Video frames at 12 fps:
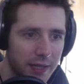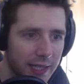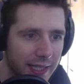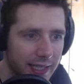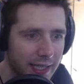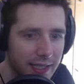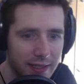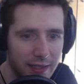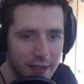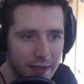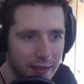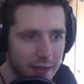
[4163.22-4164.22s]
lady, it
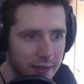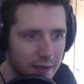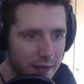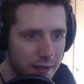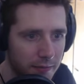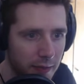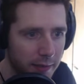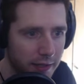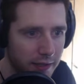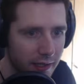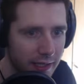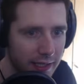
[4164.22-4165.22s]
says. Maybe
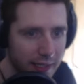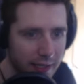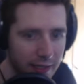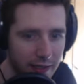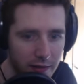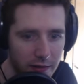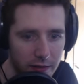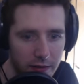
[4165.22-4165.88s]
there's a lady in here?